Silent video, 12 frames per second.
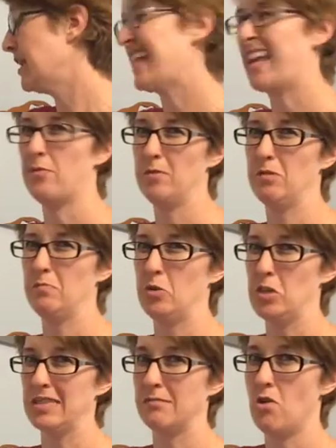and that'll be
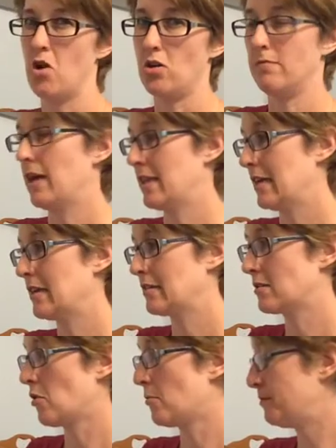pretty small, I think.
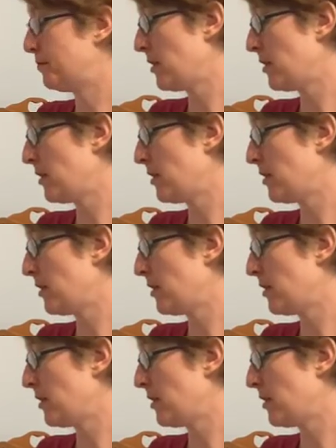So,